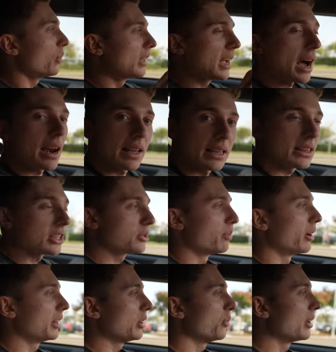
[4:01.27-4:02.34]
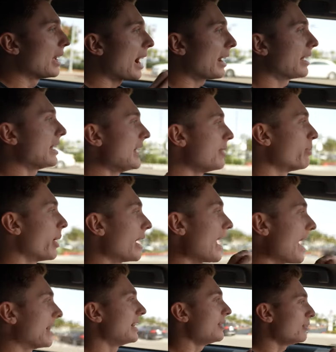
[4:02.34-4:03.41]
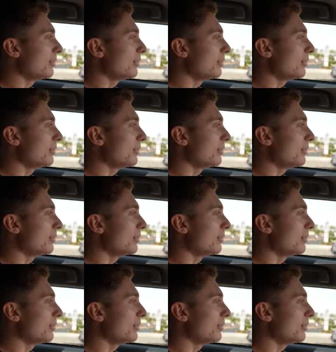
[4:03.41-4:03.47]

We gotta get this money, we gotta eat by any